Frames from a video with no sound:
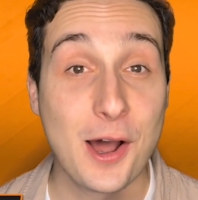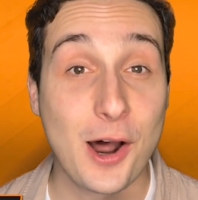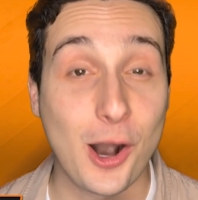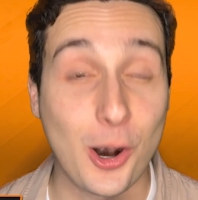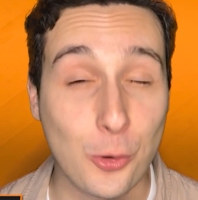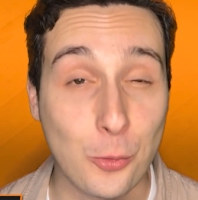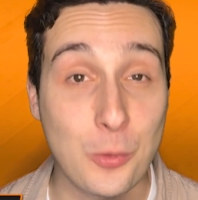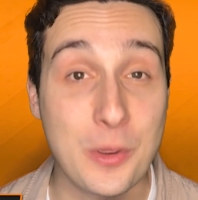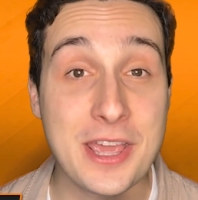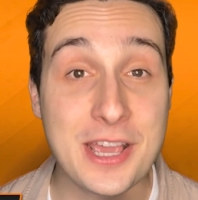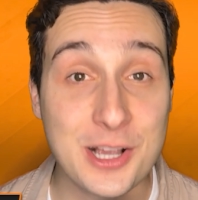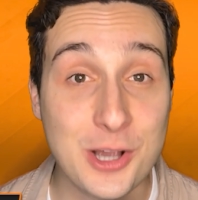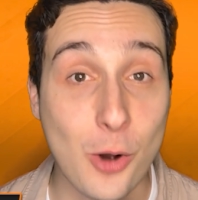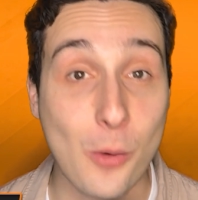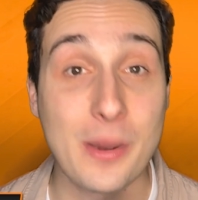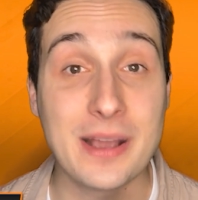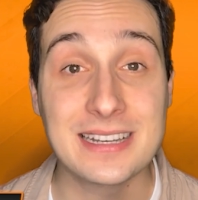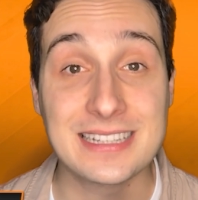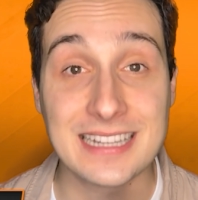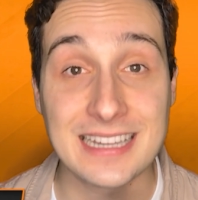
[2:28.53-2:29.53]
are we
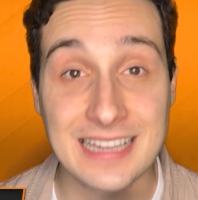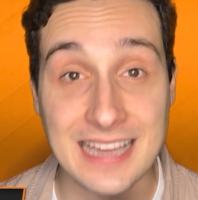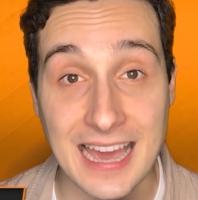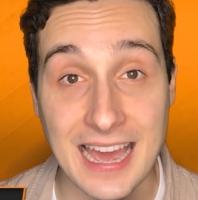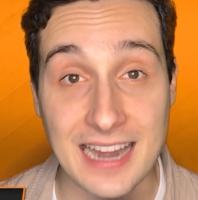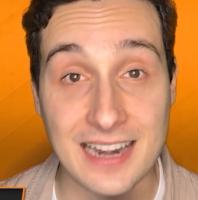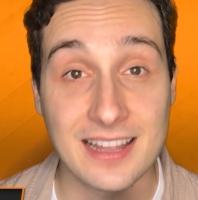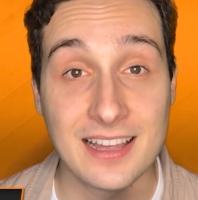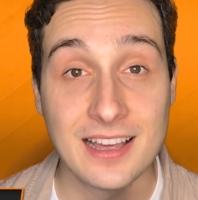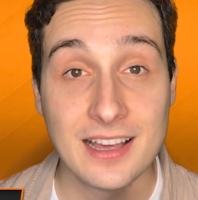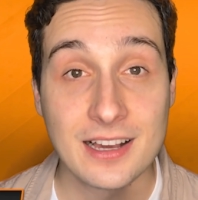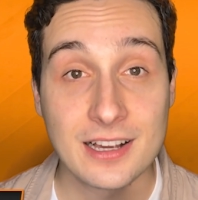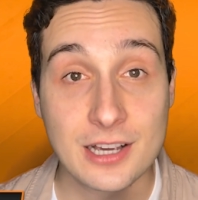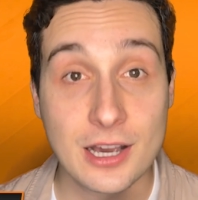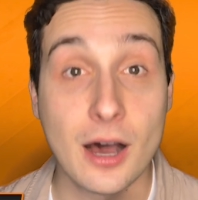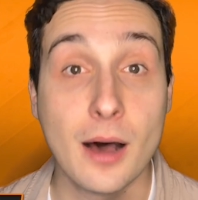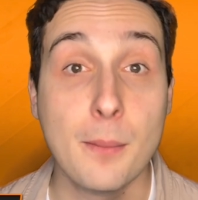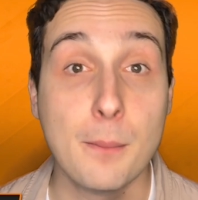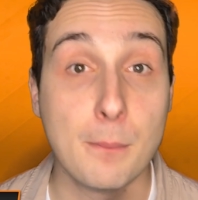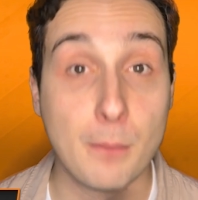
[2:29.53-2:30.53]
going to get
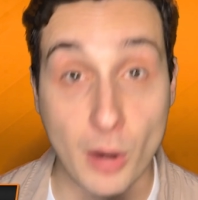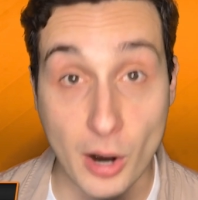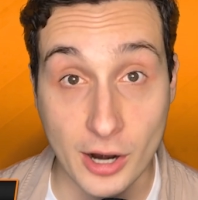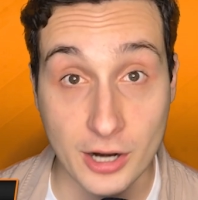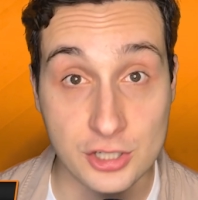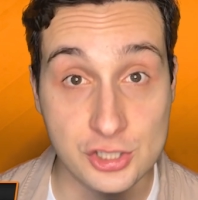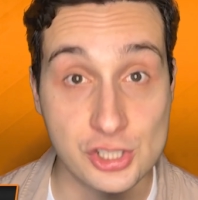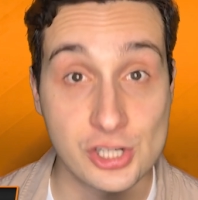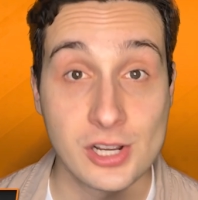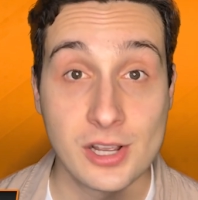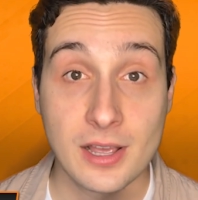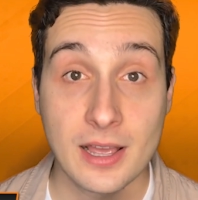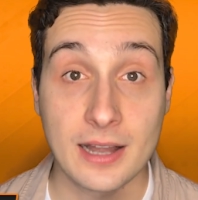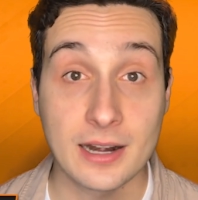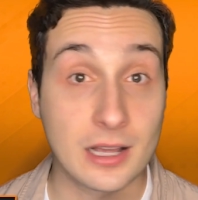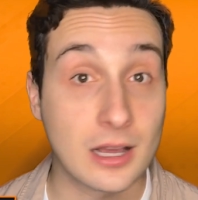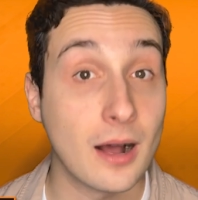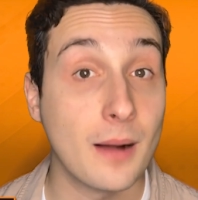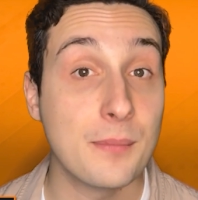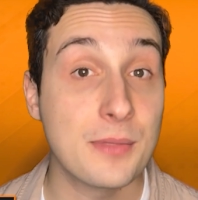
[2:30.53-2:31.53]
come March
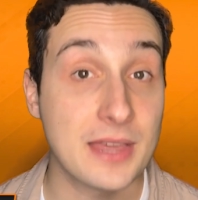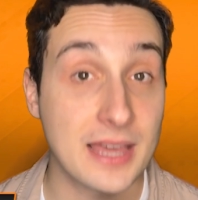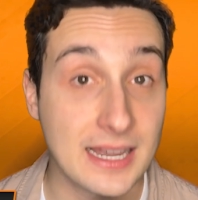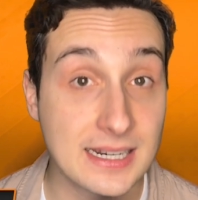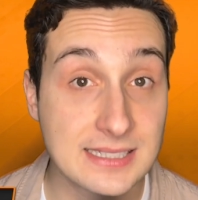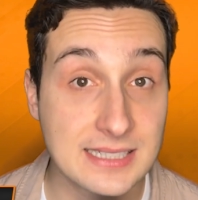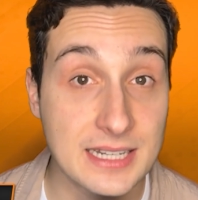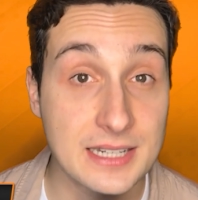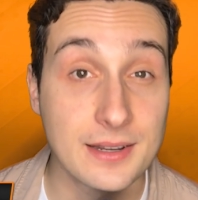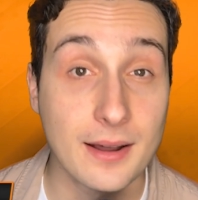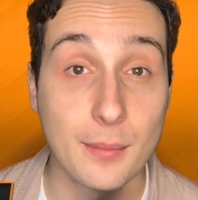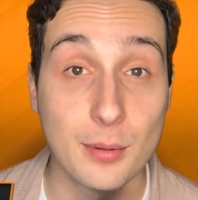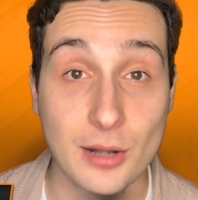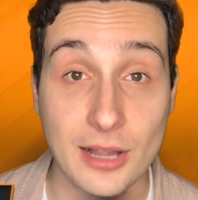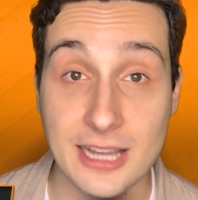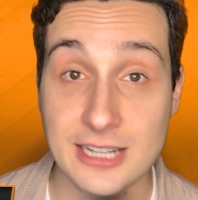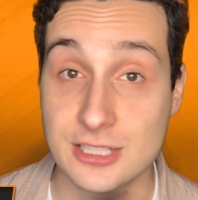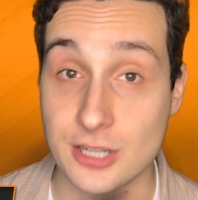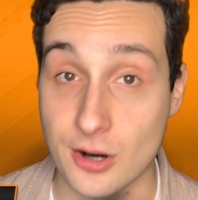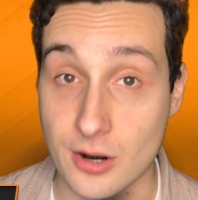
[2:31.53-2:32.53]
and come the
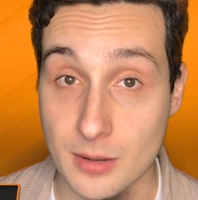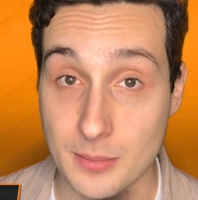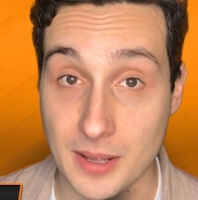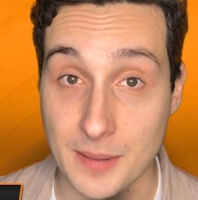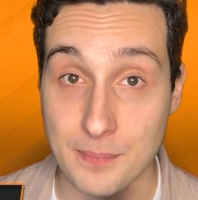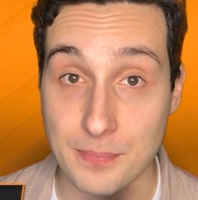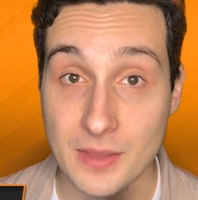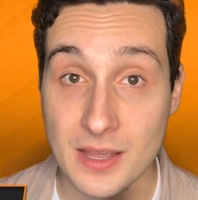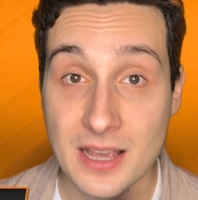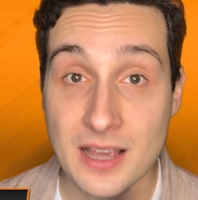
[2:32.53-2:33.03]
NCAA tournament?